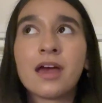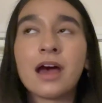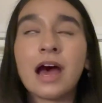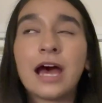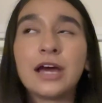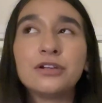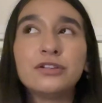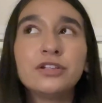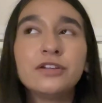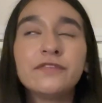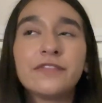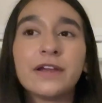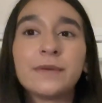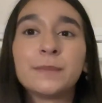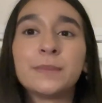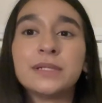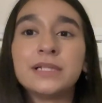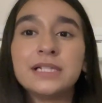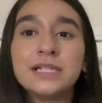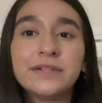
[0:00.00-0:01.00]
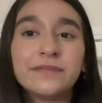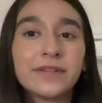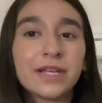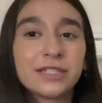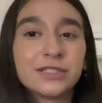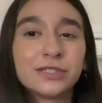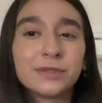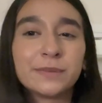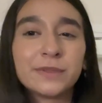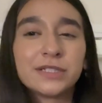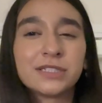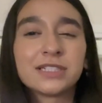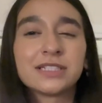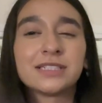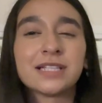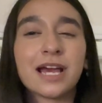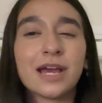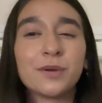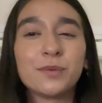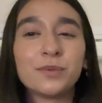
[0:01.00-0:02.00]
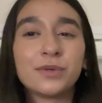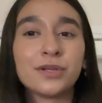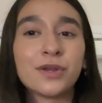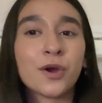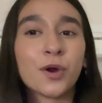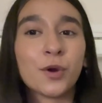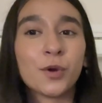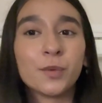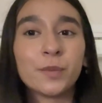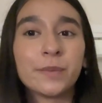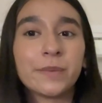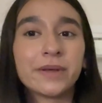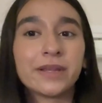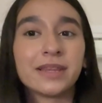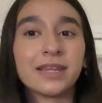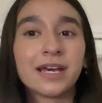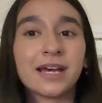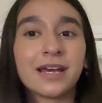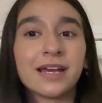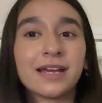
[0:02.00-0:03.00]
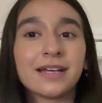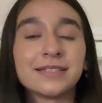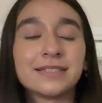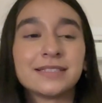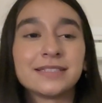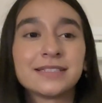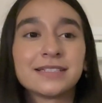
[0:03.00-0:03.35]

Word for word: i don't know if i believe that too much because i would hope that